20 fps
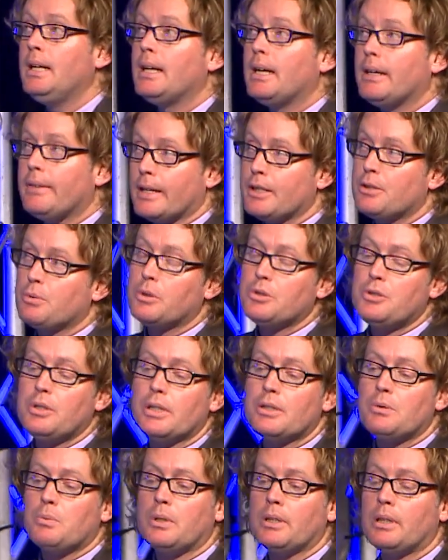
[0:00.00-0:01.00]
And that's where
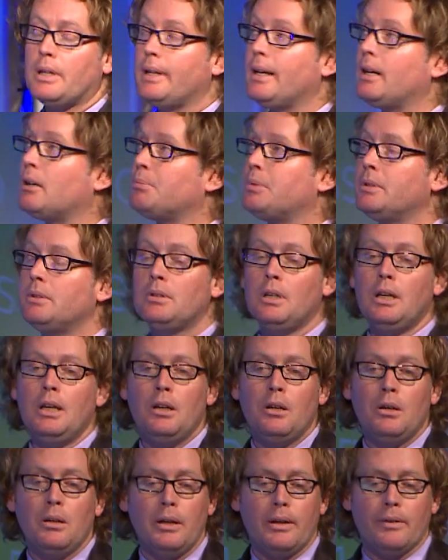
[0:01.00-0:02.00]
GS1 can help.
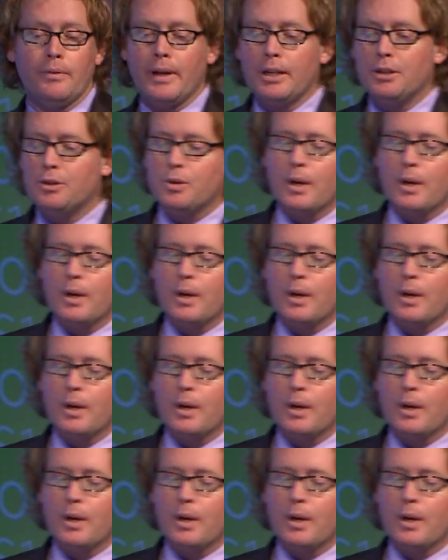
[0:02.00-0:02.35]
Event